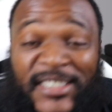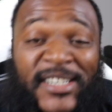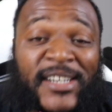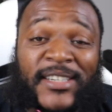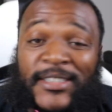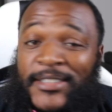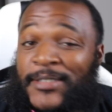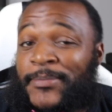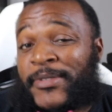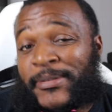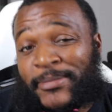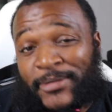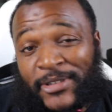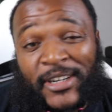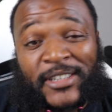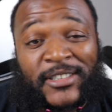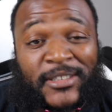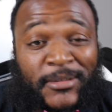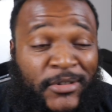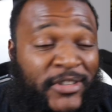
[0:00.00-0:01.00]
out because people
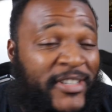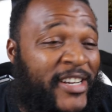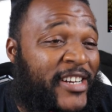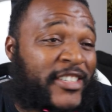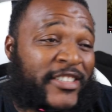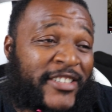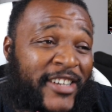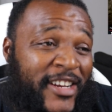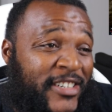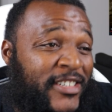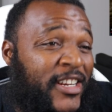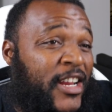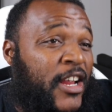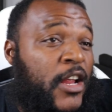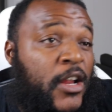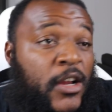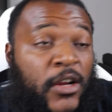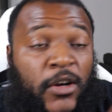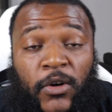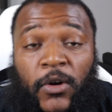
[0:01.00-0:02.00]
cross them train tracks
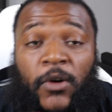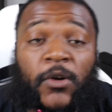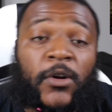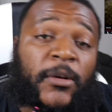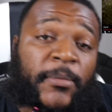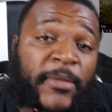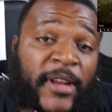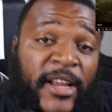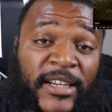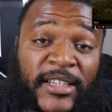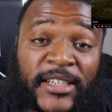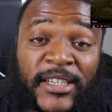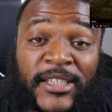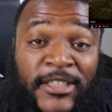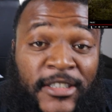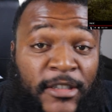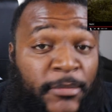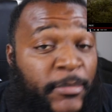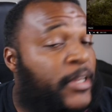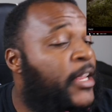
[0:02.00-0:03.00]
grow up like
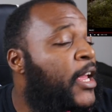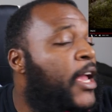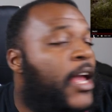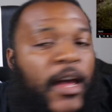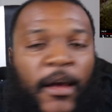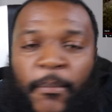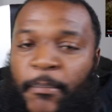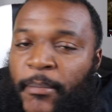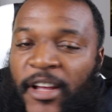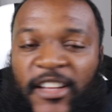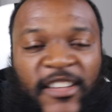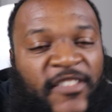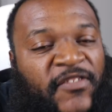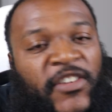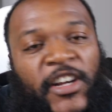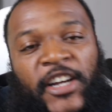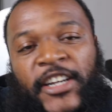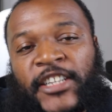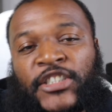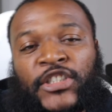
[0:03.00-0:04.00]
this to be
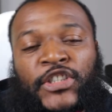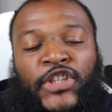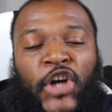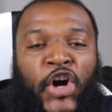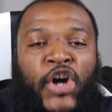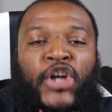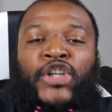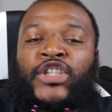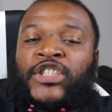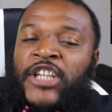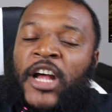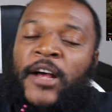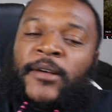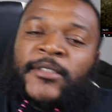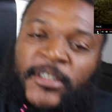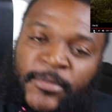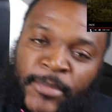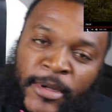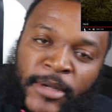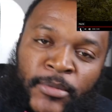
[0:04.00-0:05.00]
motherfucking stars. There's
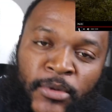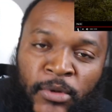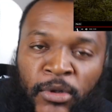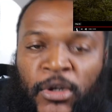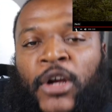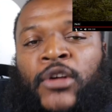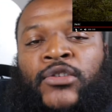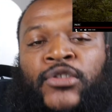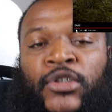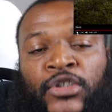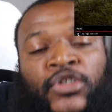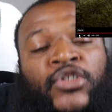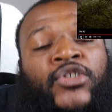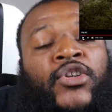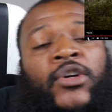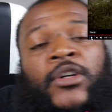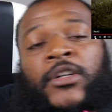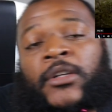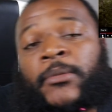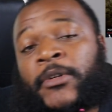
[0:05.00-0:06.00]
always the people who go through the
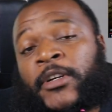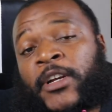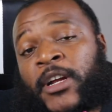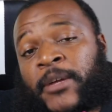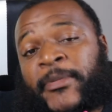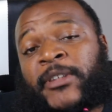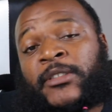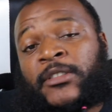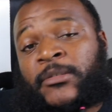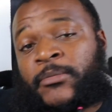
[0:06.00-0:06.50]
struggle to become up